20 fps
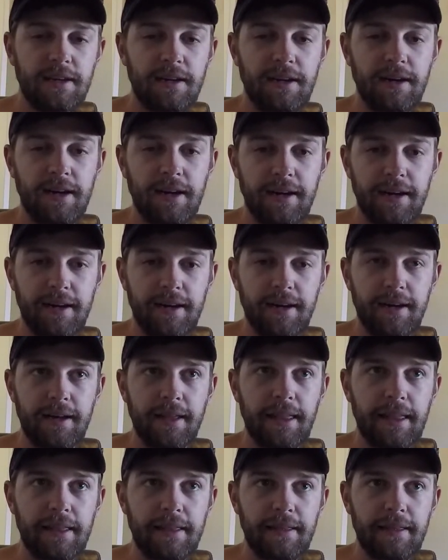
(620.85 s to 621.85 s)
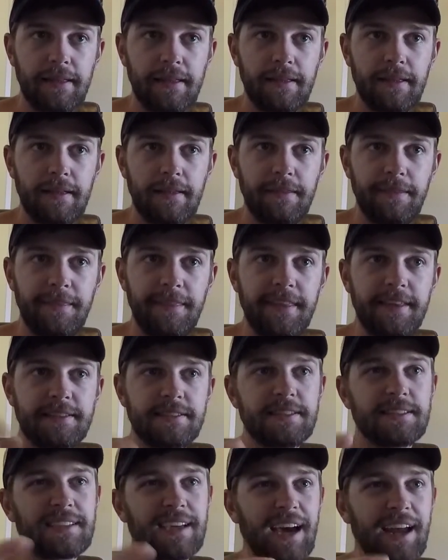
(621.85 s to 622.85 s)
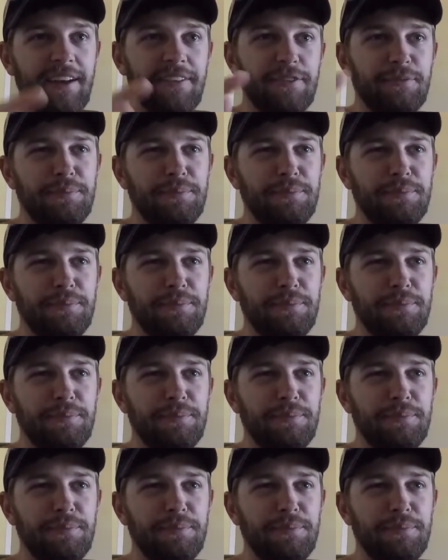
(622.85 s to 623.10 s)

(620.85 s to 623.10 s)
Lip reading: This is kind